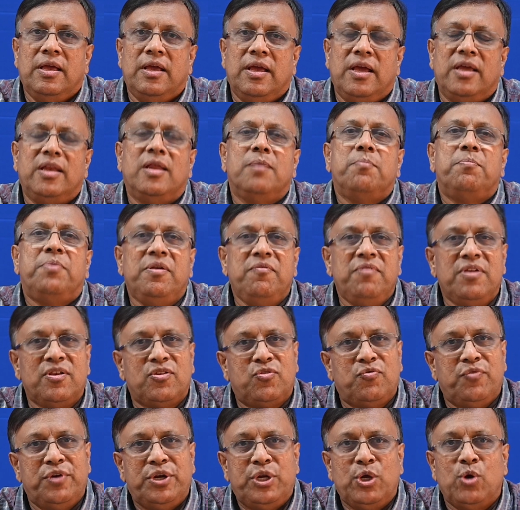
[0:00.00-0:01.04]
In a
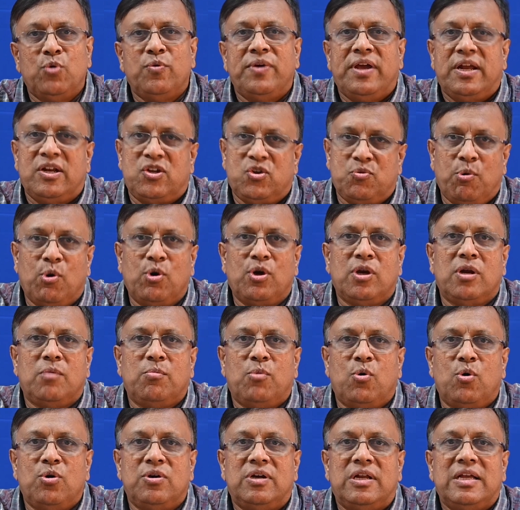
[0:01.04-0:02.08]
previous video, we had spoken
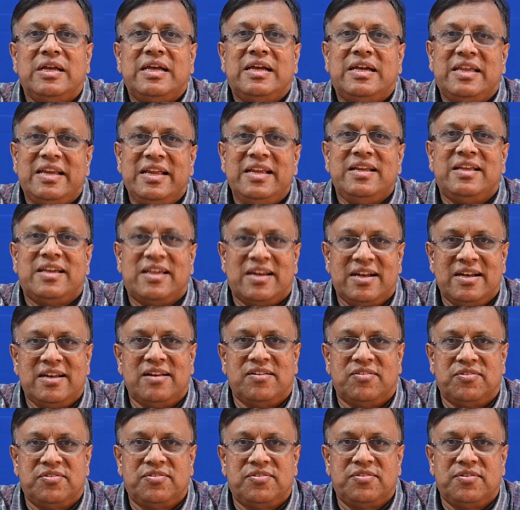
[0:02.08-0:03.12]
about green
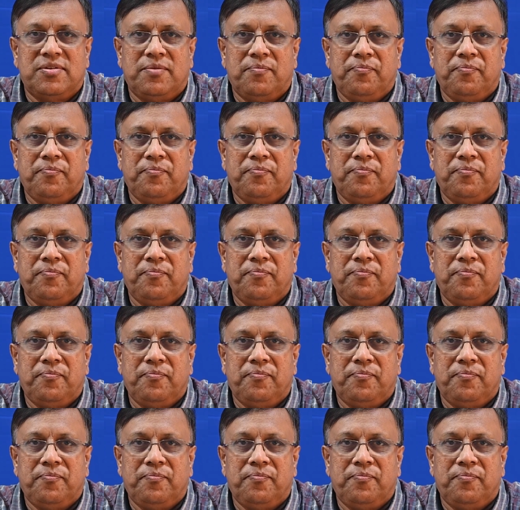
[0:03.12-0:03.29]
credits.